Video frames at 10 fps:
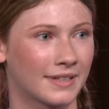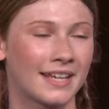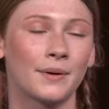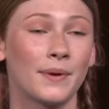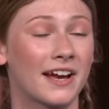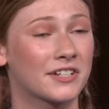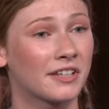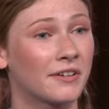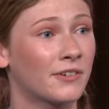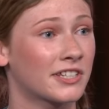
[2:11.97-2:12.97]
Yeah, we
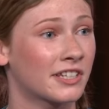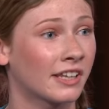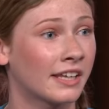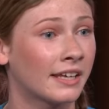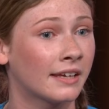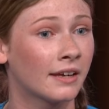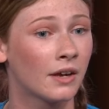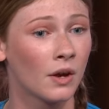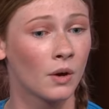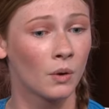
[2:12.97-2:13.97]
actually recently
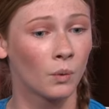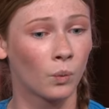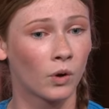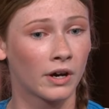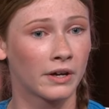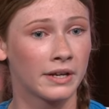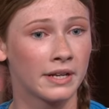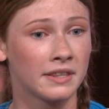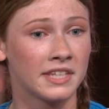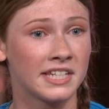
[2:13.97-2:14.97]

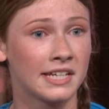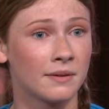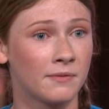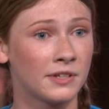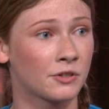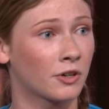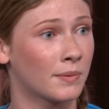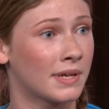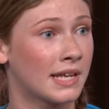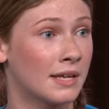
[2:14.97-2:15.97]
won the D M V
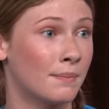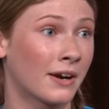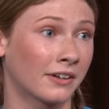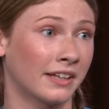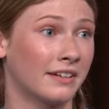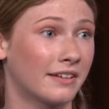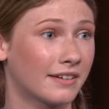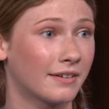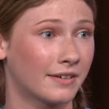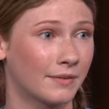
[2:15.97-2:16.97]
tournament in Maryland.
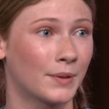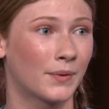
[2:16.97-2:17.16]
Oh my God,